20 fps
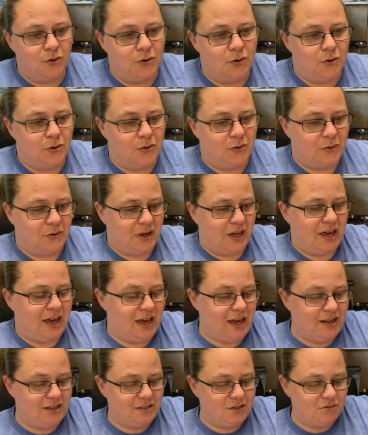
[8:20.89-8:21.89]

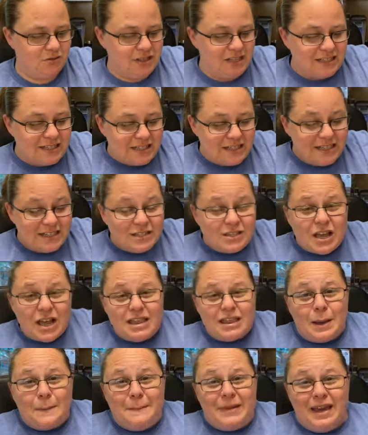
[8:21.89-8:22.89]
okay, so this is
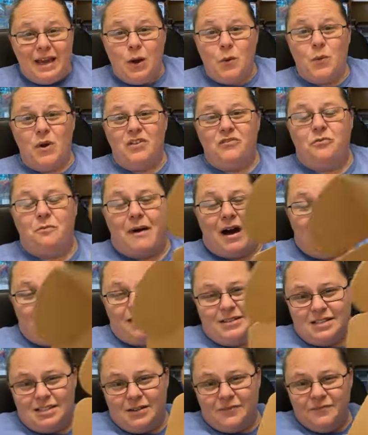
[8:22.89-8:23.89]
the big whiff
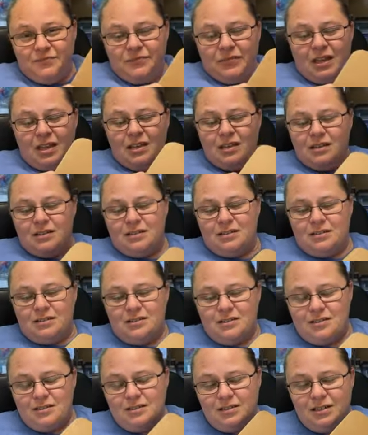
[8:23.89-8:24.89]
box.
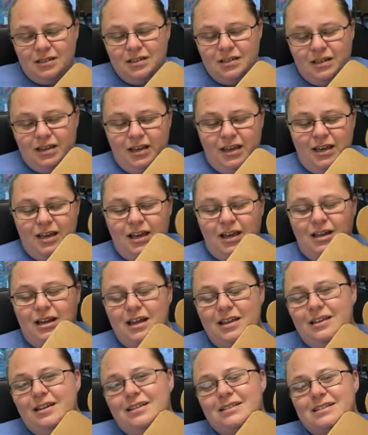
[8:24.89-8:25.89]

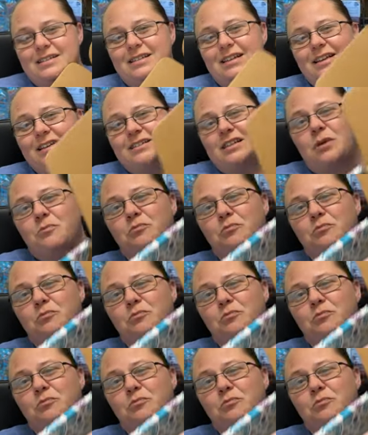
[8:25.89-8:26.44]
And it says,